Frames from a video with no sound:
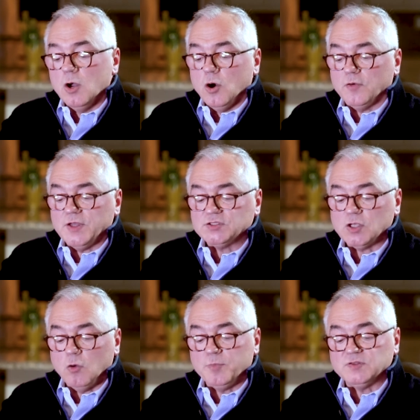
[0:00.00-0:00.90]
or they're
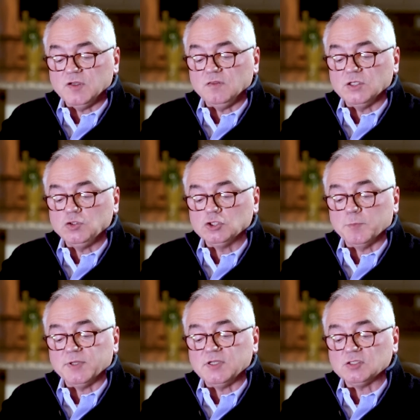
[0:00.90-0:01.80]
so busy they choose to
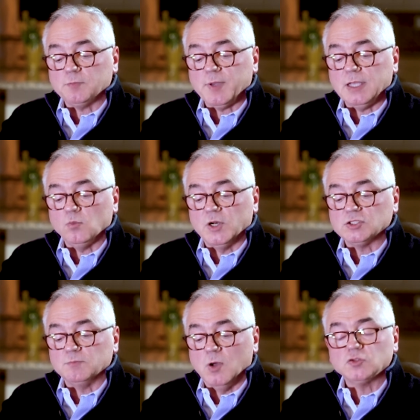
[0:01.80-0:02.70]
participate when
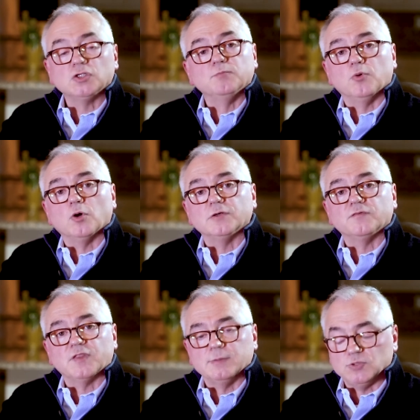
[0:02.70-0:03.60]
it's most important
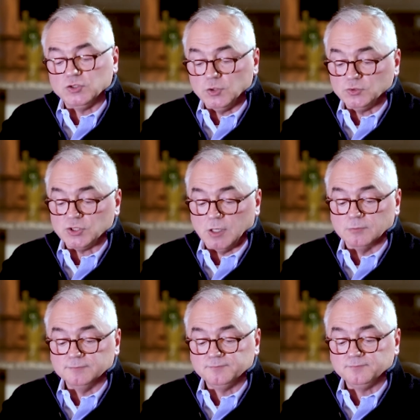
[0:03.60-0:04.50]
for them to do so.